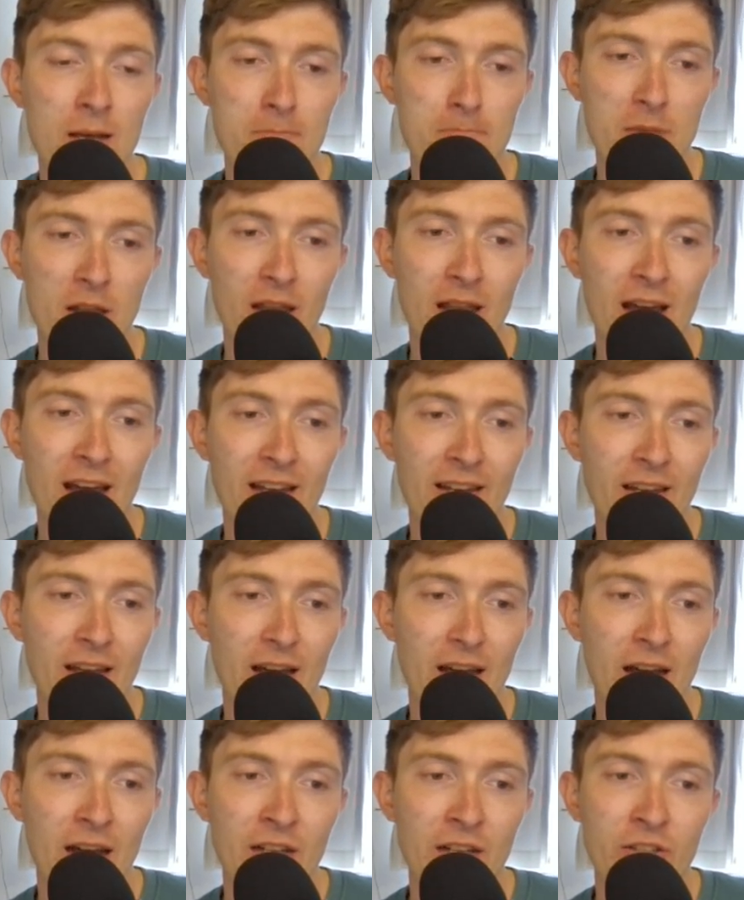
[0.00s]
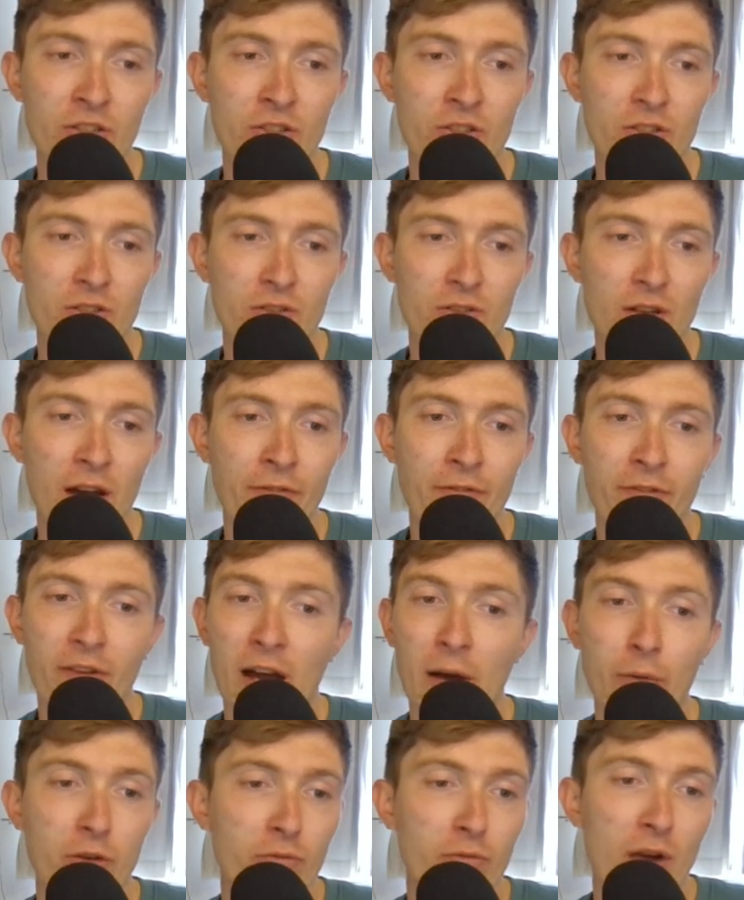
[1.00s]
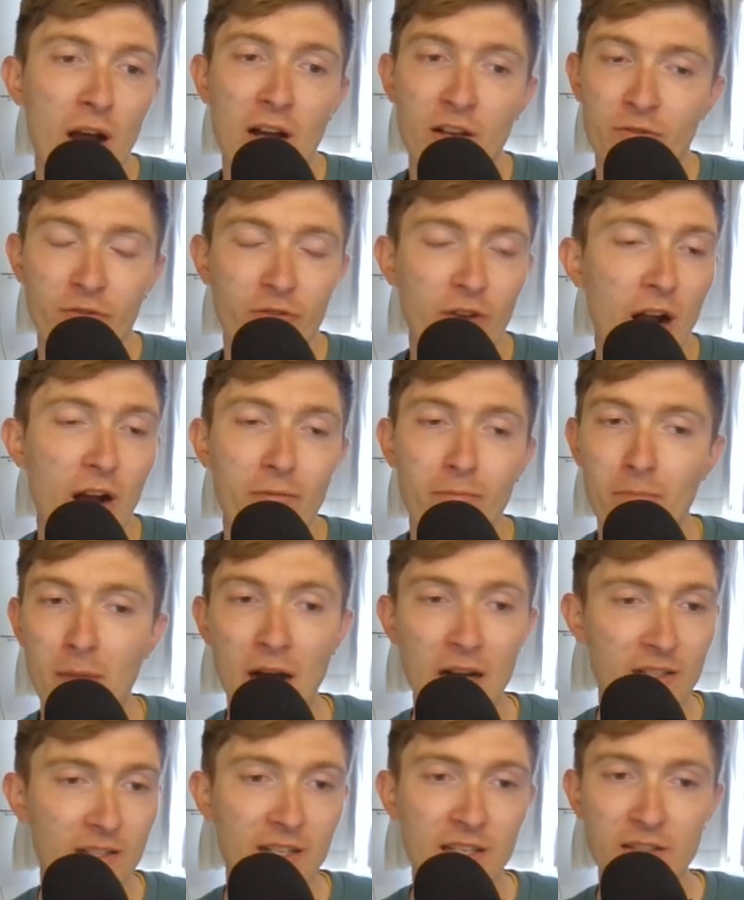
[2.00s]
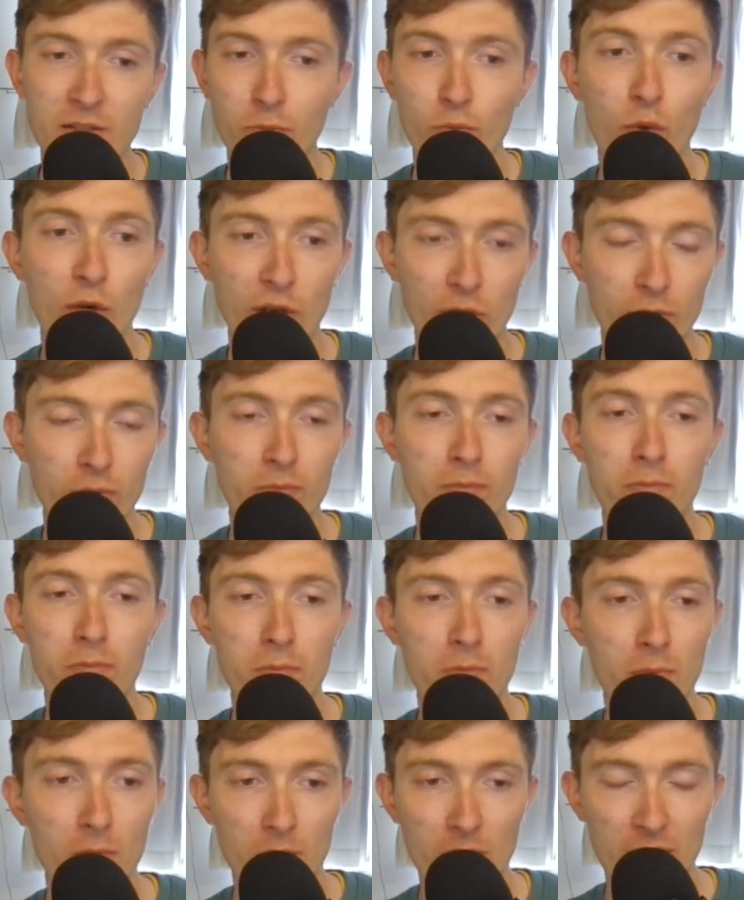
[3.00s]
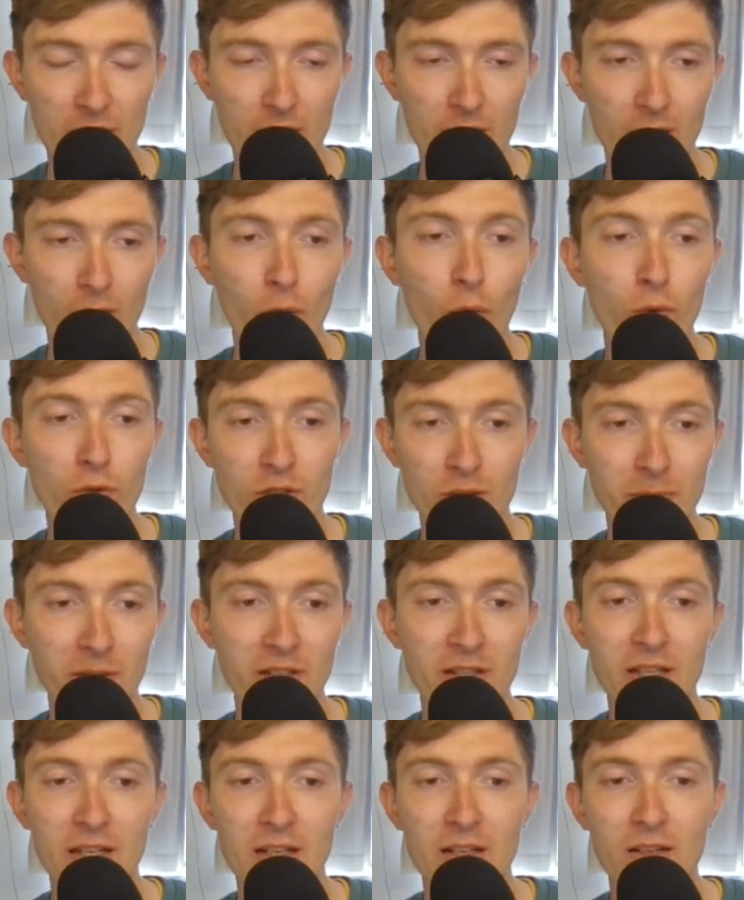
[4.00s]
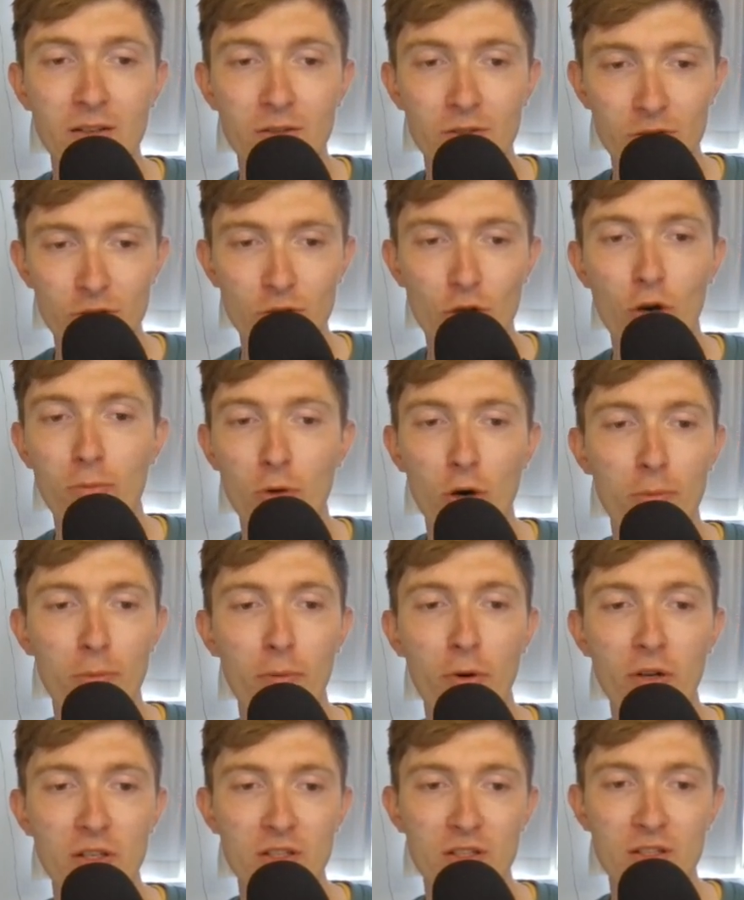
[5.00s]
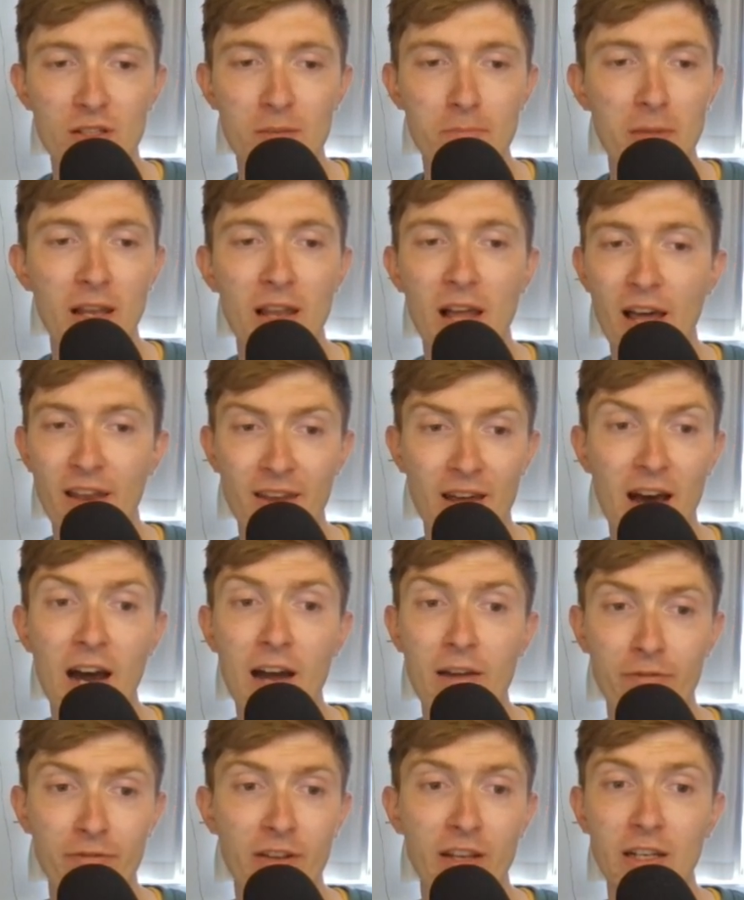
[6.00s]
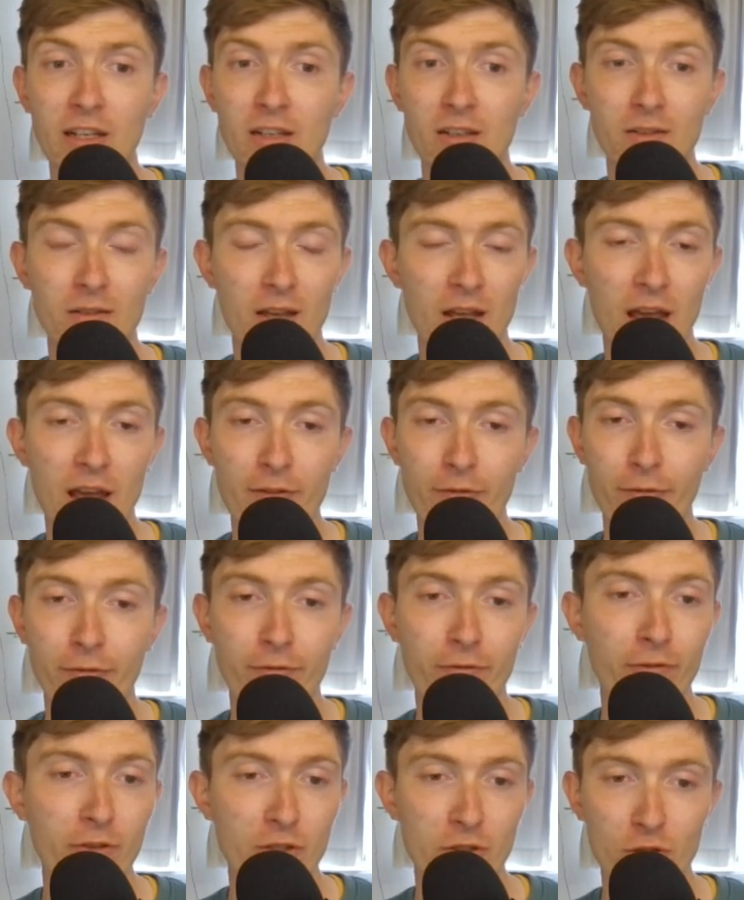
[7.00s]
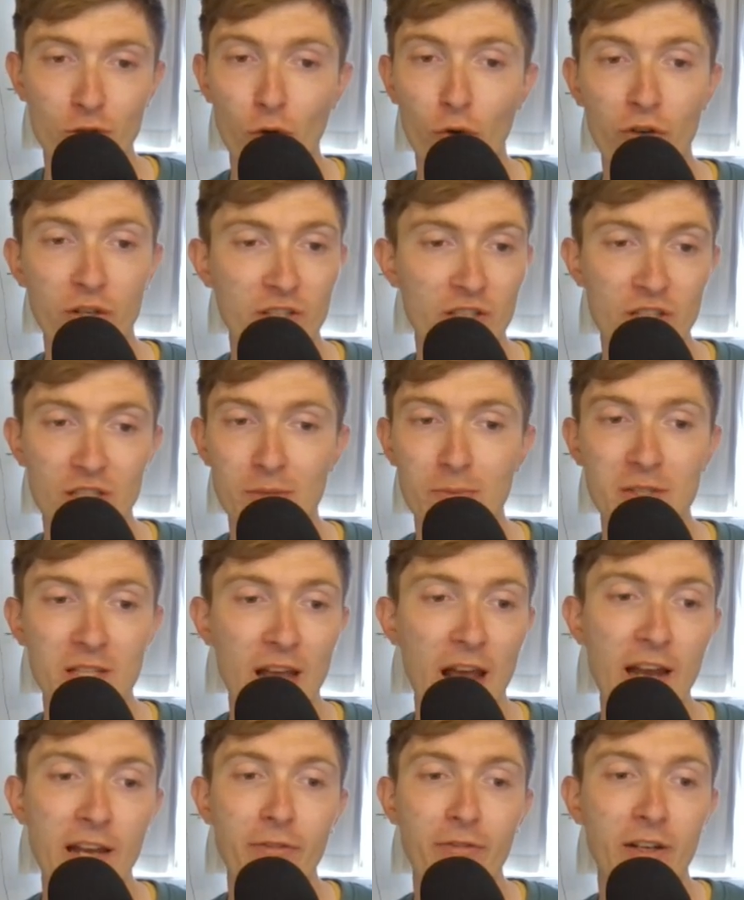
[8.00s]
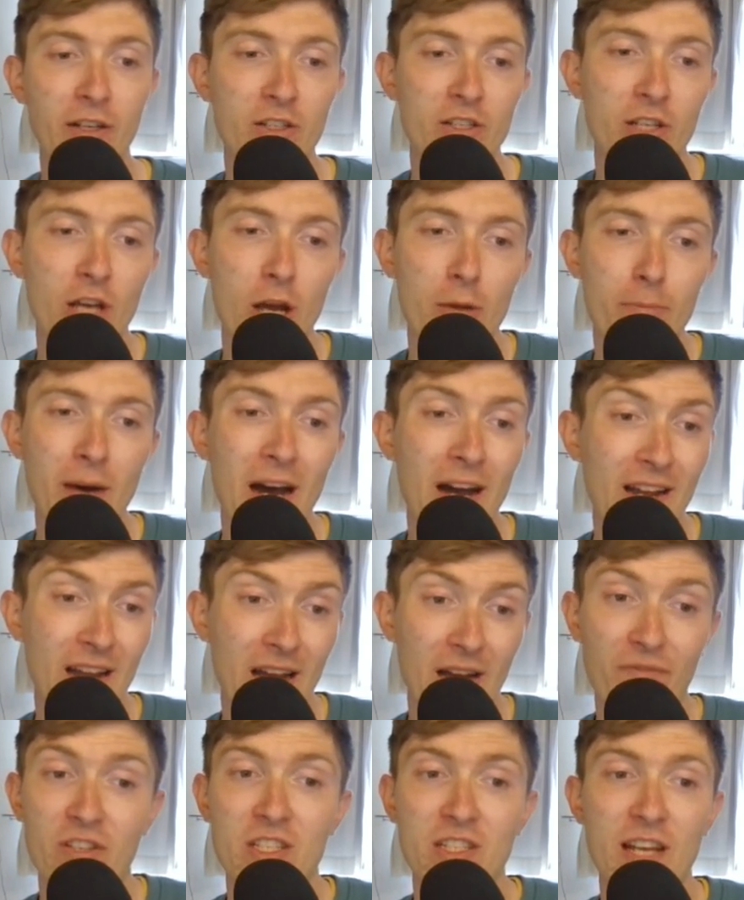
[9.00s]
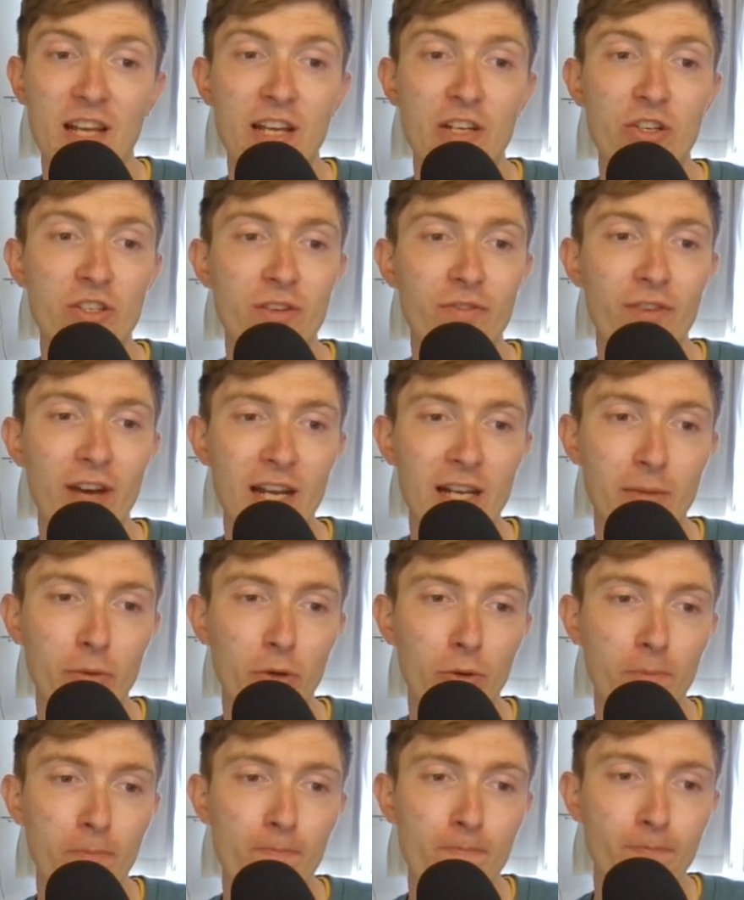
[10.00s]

Milan, I would rather Martinez will ultimately score more points than Milan, I think, if the scoring system is anything to go by and the stage is available.